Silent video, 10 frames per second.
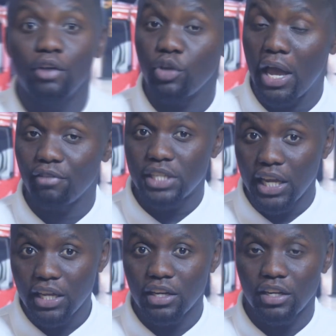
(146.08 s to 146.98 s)
you have
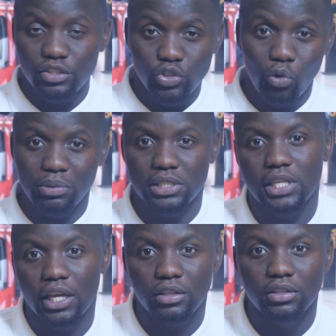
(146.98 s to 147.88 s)
taken an installment
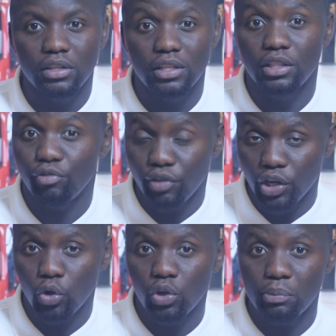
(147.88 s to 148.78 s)
sale, then the
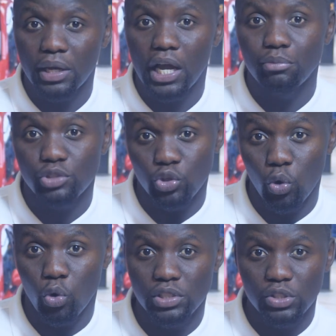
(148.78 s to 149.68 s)
vehicle only becomes
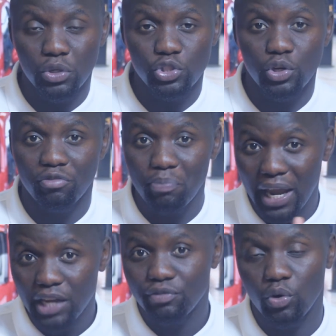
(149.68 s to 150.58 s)
yours once you have
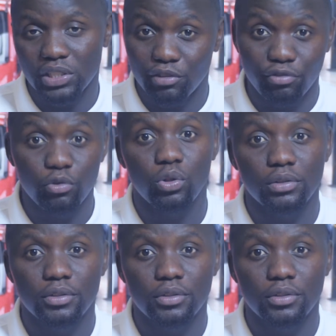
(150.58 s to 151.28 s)
paid for it in full.